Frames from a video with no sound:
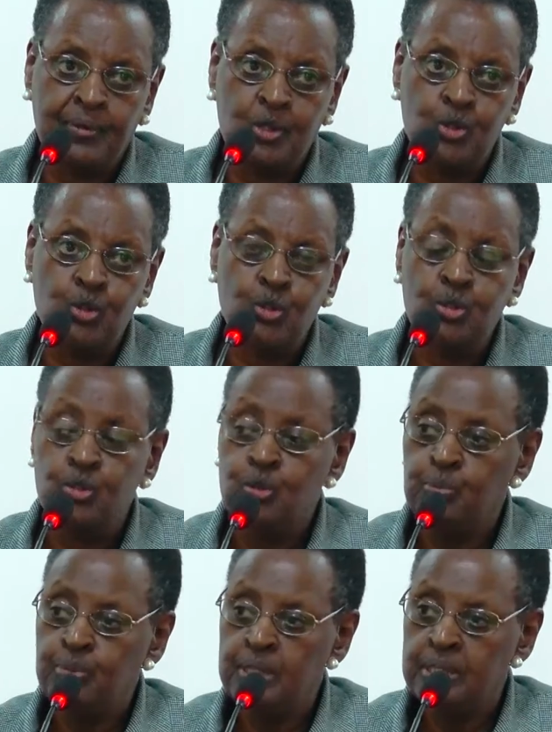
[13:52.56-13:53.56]
Should
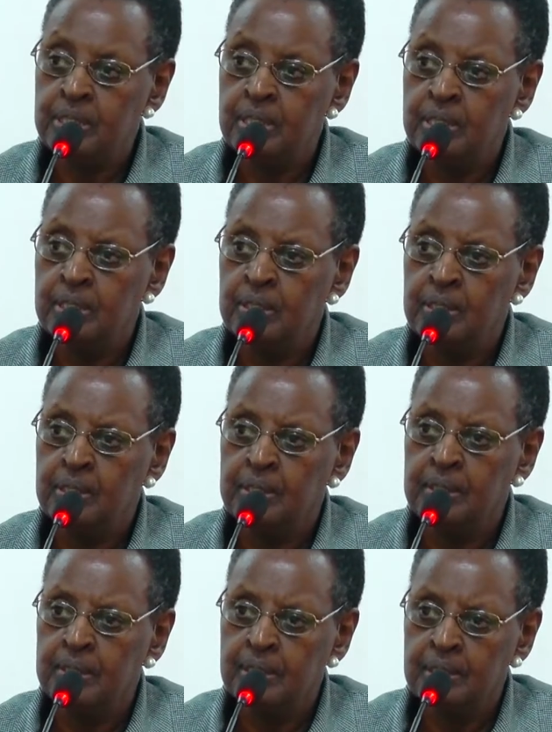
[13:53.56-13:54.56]
UPE
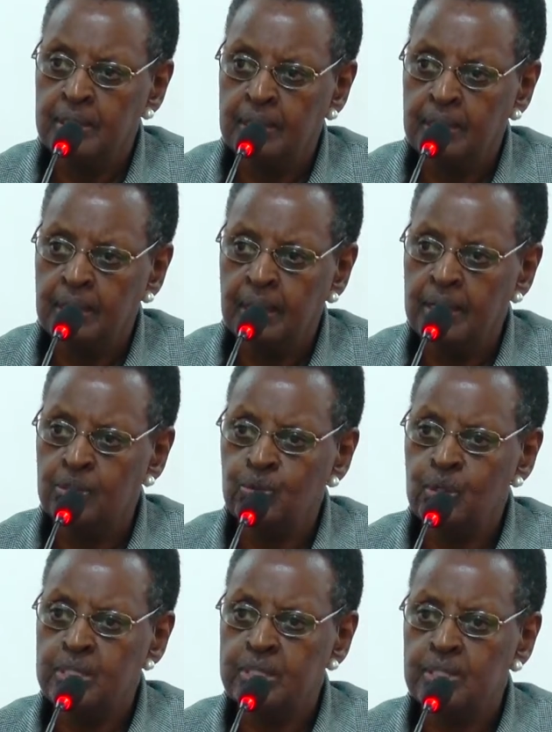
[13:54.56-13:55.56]
and
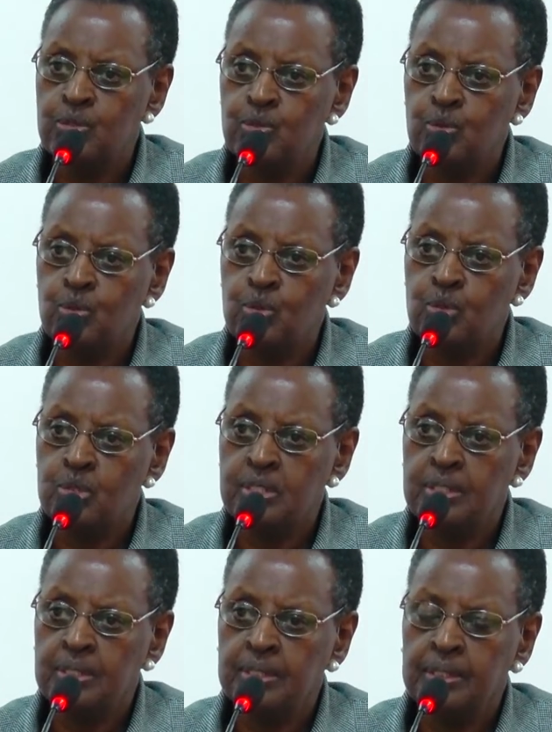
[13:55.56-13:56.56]
USE schools
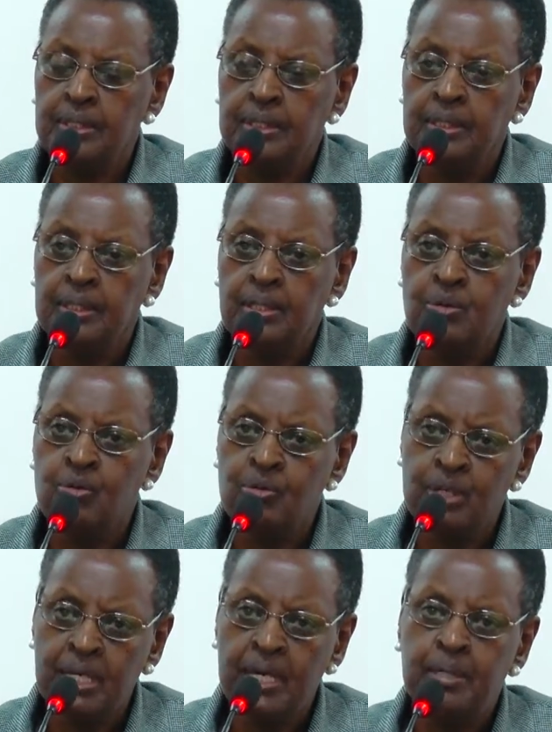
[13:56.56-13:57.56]

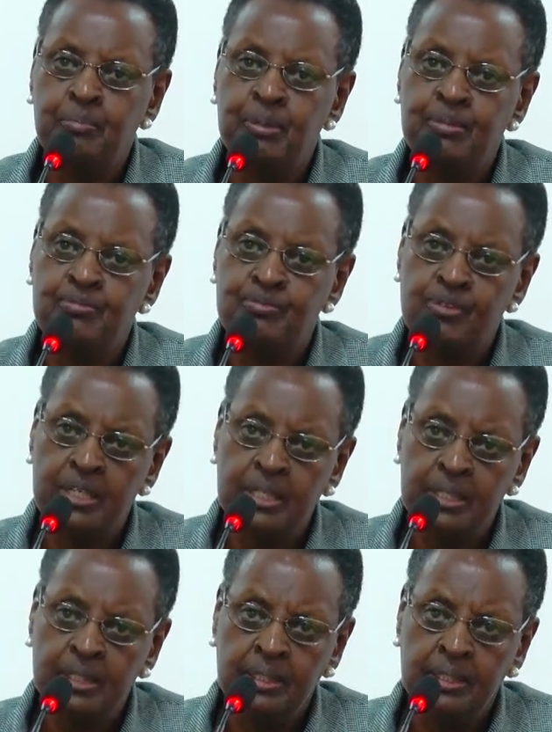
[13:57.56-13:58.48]
really be free?